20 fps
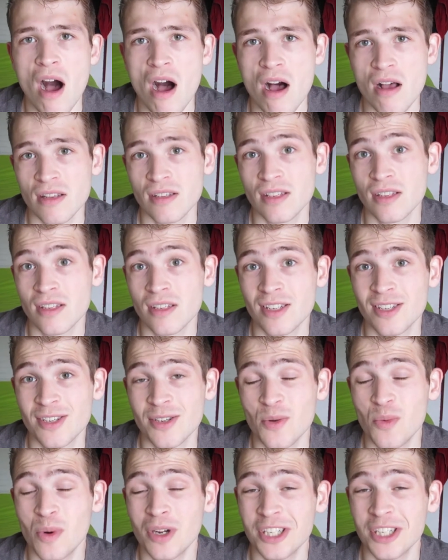
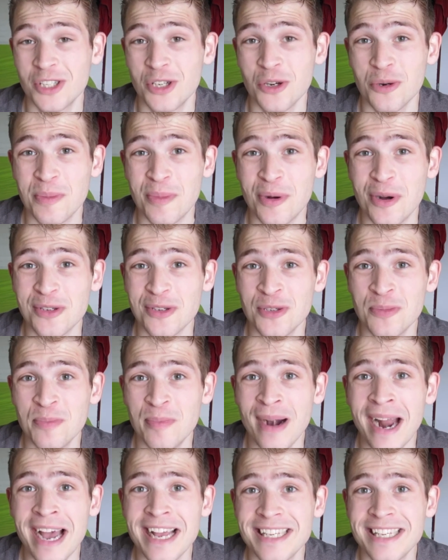asked, what is your most
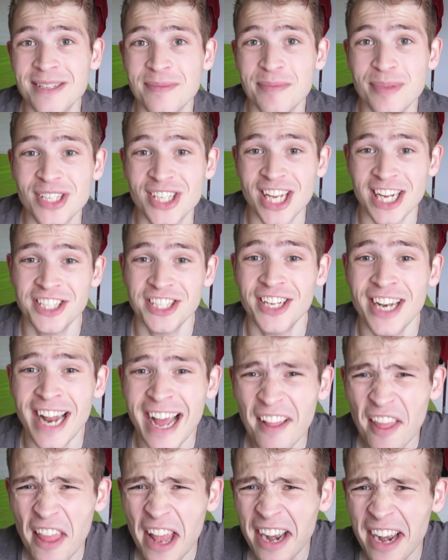prized possession?
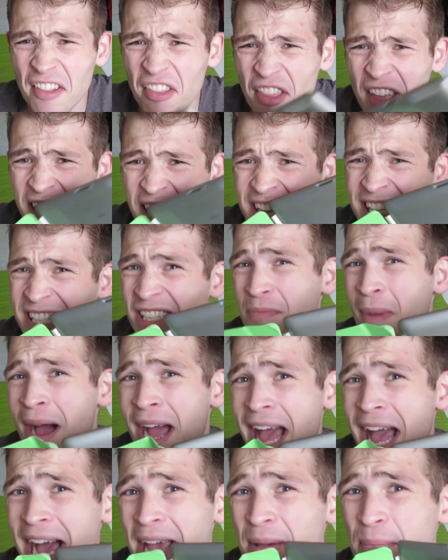I think it's
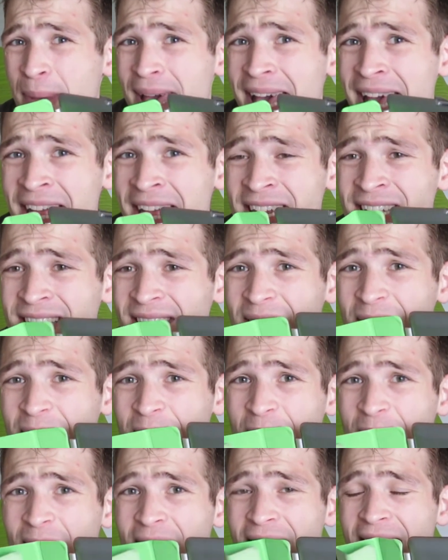my iPad.
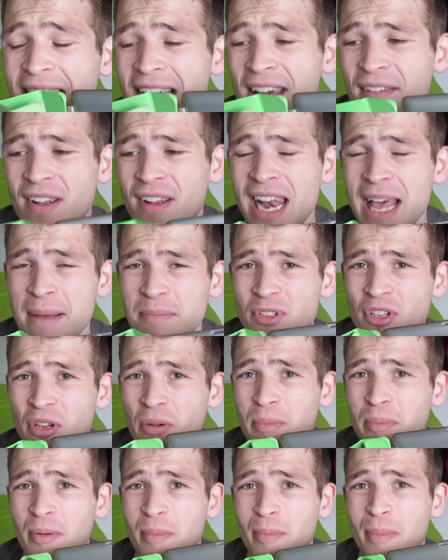I have a
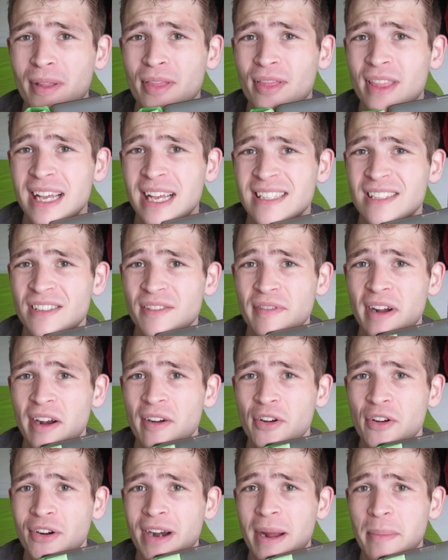laptop, but it's a
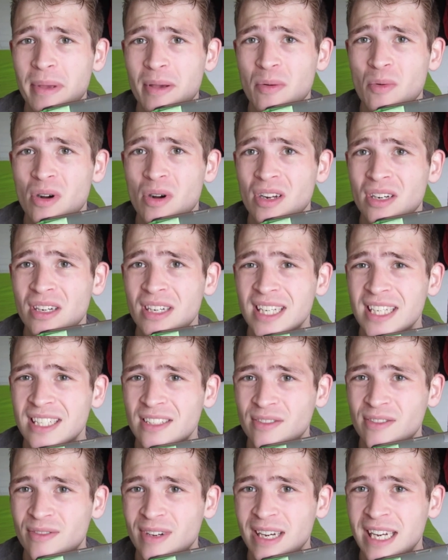very crappy one.
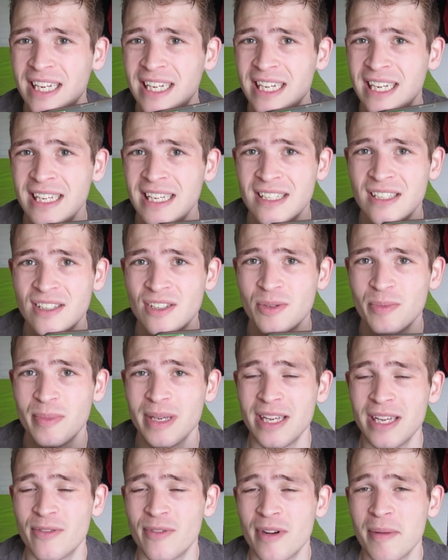It really needs to
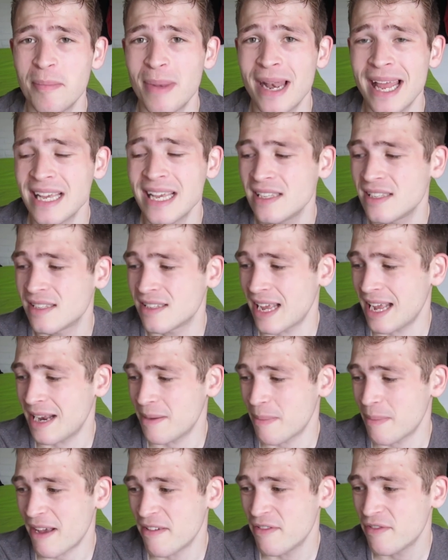be replaced,
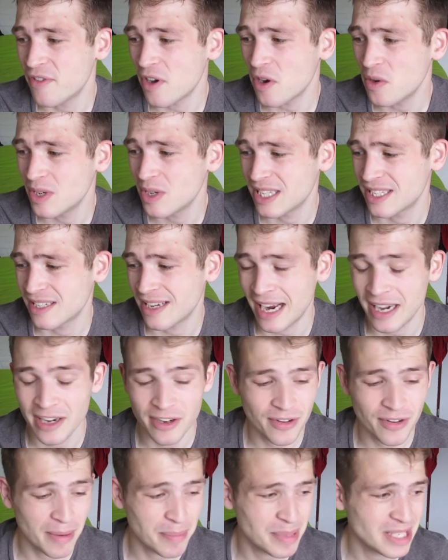and my phone is kind
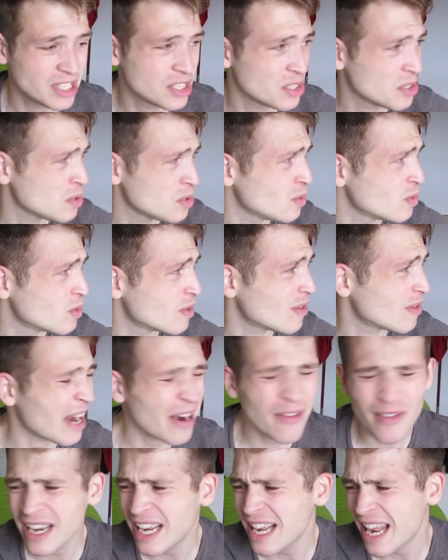of crappy too.
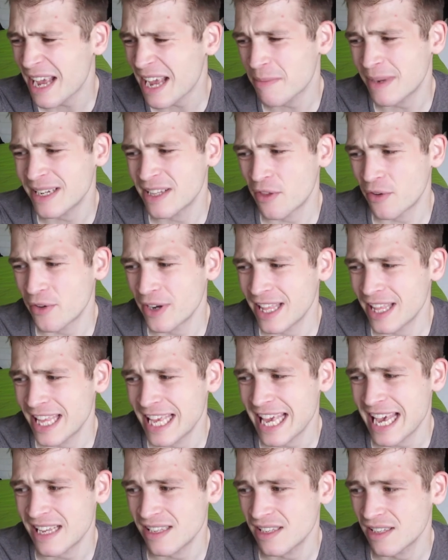I really like my
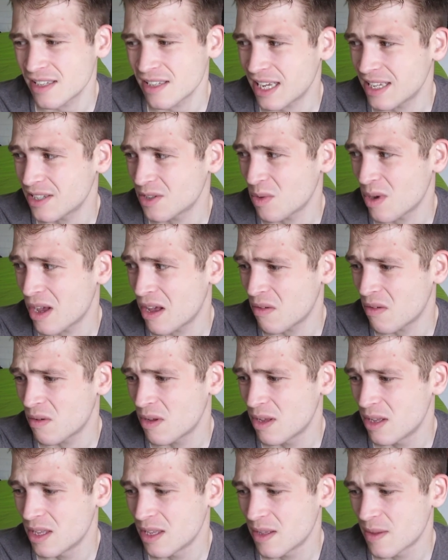3DS as
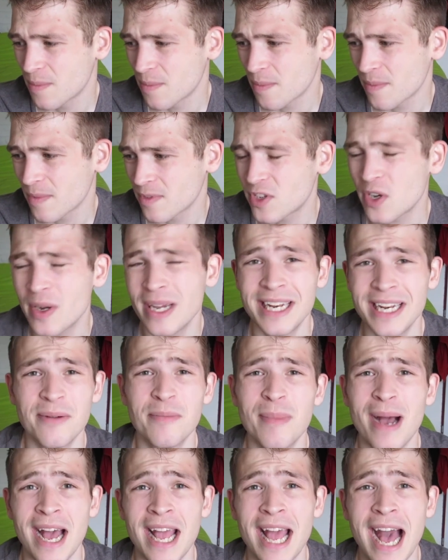well. So either
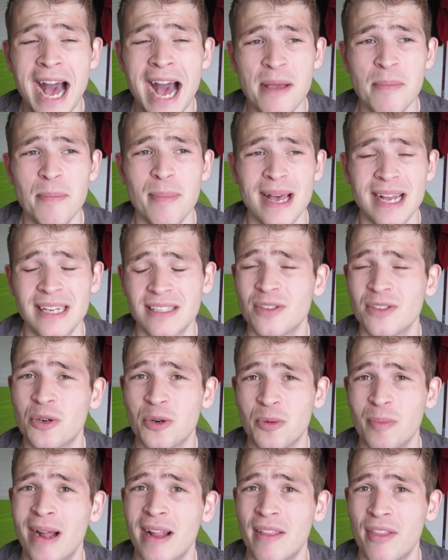my iPad
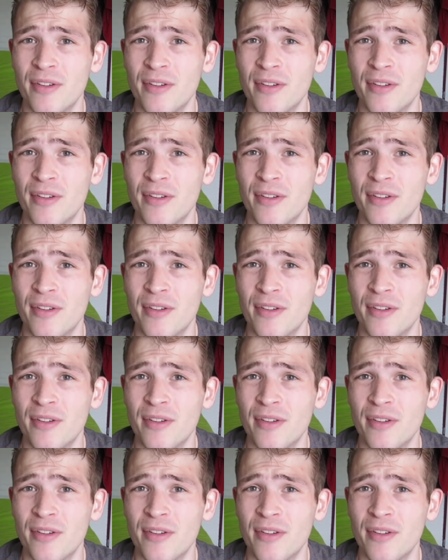or my